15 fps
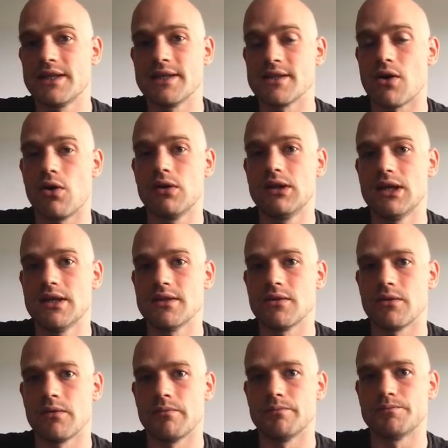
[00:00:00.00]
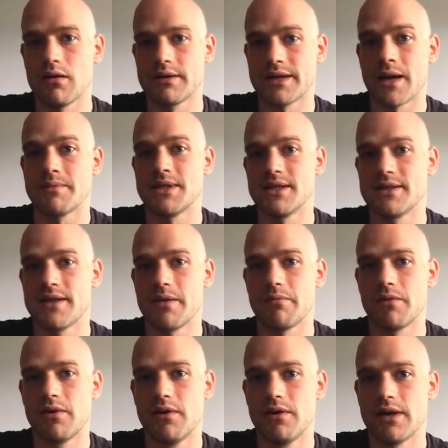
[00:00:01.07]
is only the type system.
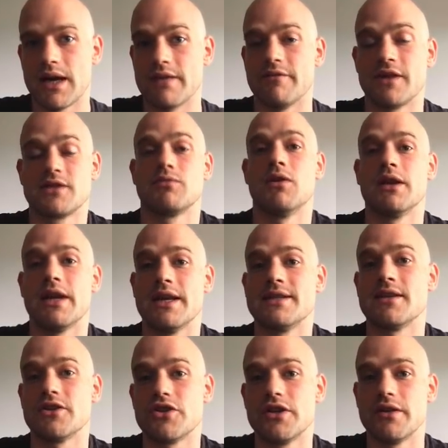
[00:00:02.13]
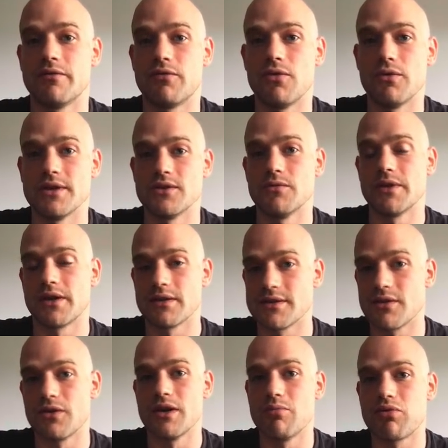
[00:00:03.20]
And that's what essentially Flow is doing. It's
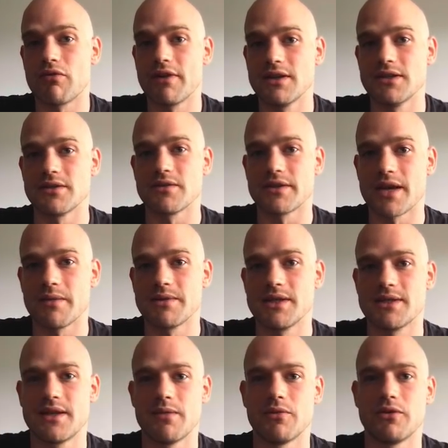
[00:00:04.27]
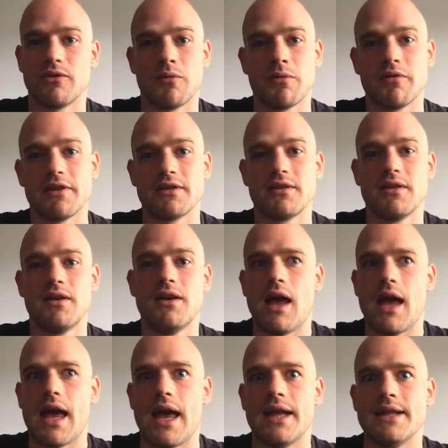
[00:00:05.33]
only providing the type system on top of it.
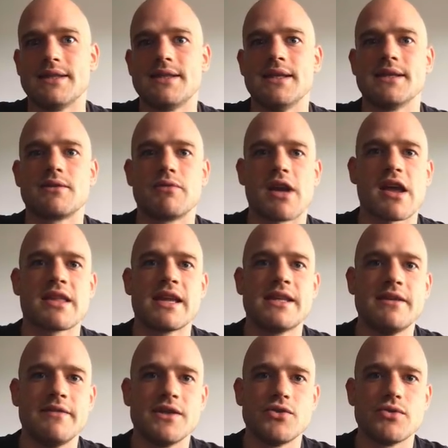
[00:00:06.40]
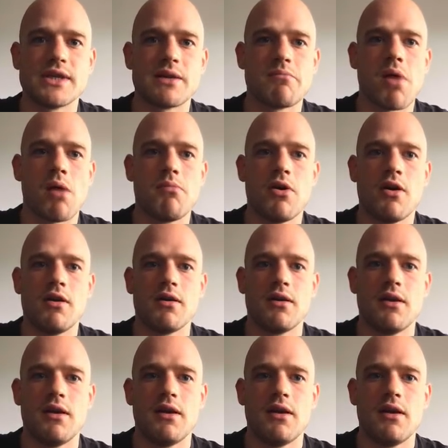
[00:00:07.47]
And since React Native is using Babel